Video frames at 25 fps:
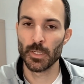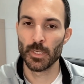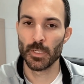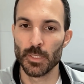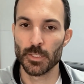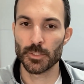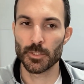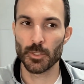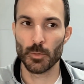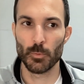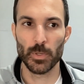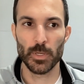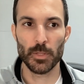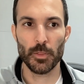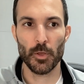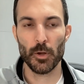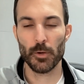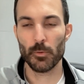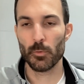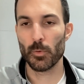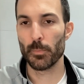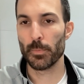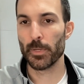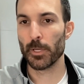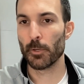So we thought it
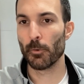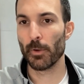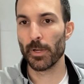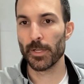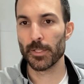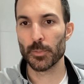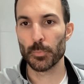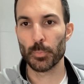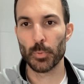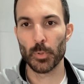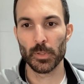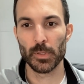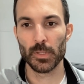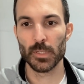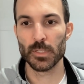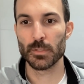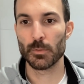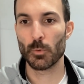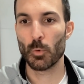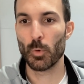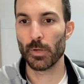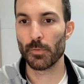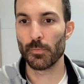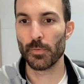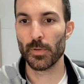would be great to put this
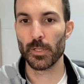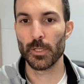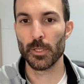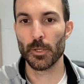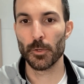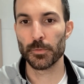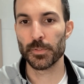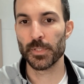quick video